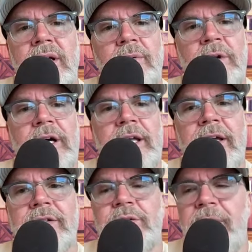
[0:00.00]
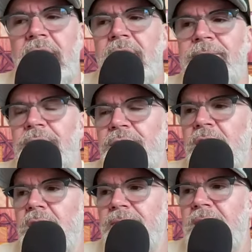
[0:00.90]
It really is, man. If you
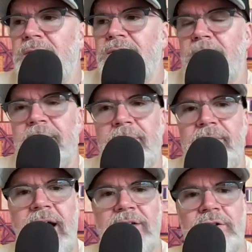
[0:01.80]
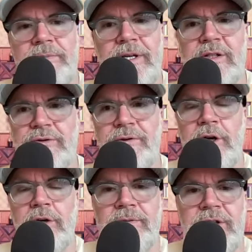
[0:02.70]
think about some of the masterpiece
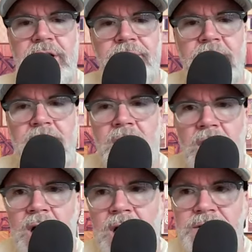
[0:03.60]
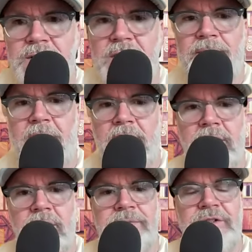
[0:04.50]
films, even uh, say
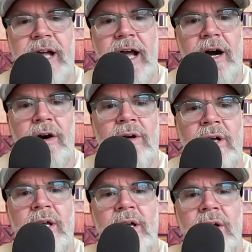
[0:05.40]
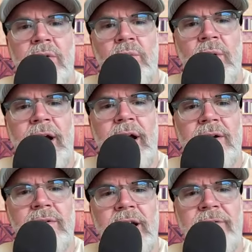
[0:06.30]
Apocalypse Now,
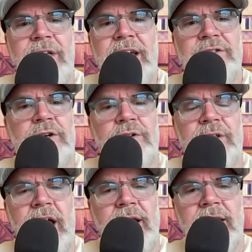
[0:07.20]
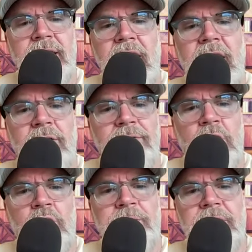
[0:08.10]
where if they turn that in now, if
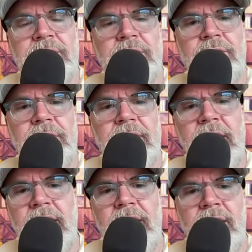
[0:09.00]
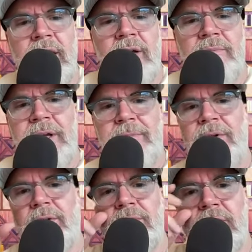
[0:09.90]
Coppola turned it in,
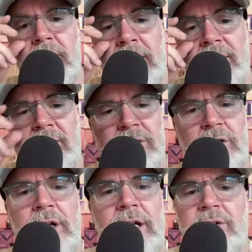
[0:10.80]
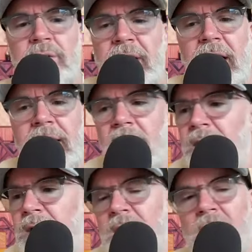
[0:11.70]
people in the studios would be like,
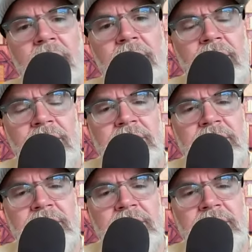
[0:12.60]
oh, oh no,